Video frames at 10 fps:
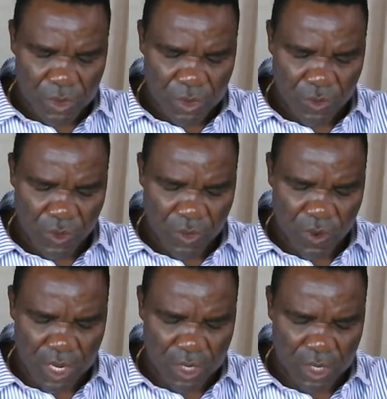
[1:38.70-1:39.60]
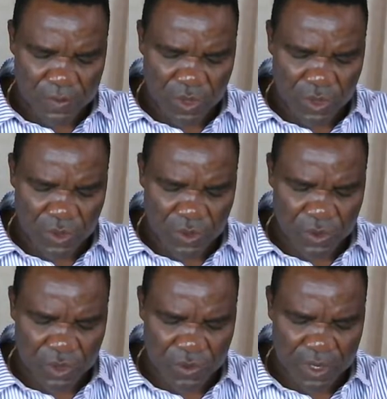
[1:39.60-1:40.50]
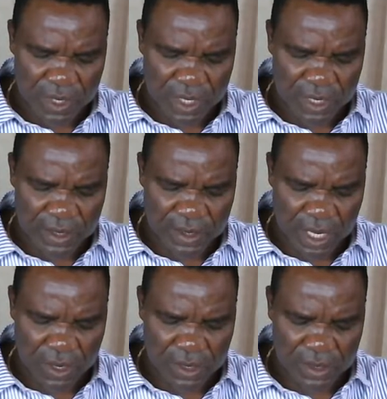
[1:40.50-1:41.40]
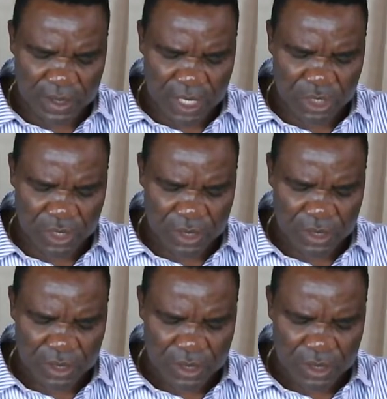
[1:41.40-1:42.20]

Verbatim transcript: we welcome you during the second session